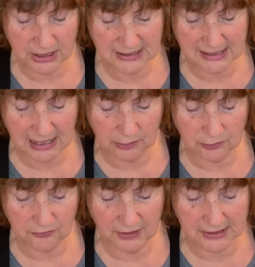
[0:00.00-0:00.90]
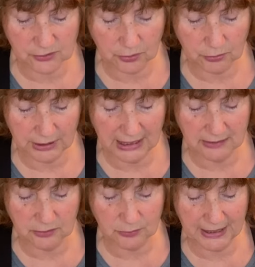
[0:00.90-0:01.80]
and sacrifice to
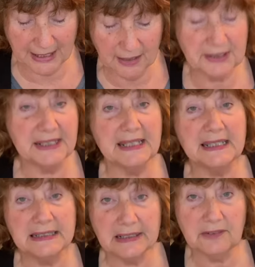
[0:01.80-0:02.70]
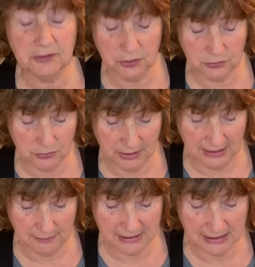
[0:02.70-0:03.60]
create the reality and live your
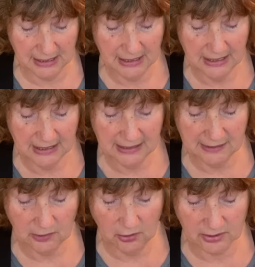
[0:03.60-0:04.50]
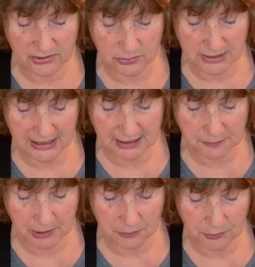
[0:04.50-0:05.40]
dreams. It also takes
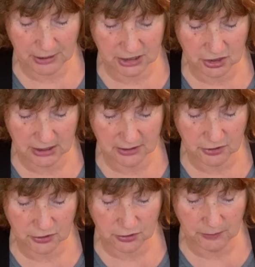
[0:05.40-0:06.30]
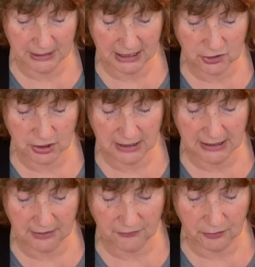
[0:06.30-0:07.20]
preparation, determination, and
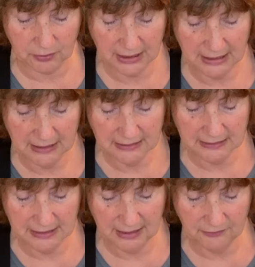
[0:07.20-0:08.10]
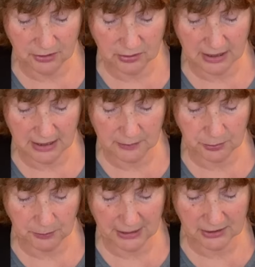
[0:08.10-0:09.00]
effort. Never
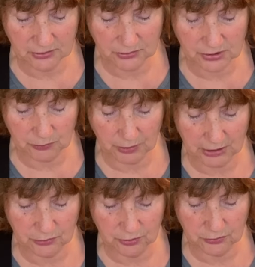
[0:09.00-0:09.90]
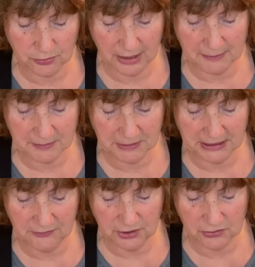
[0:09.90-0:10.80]
compromise or surrender your dreams.
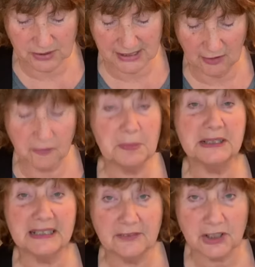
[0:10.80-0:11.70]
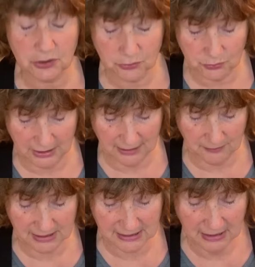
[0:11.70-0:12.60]
Believe in yourself. Believe in your
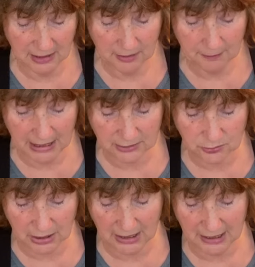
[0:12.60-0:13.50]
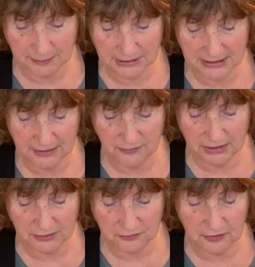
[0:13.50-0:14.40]
dreams. Mantra, I believe
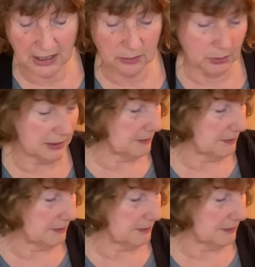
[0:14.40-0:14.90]
in following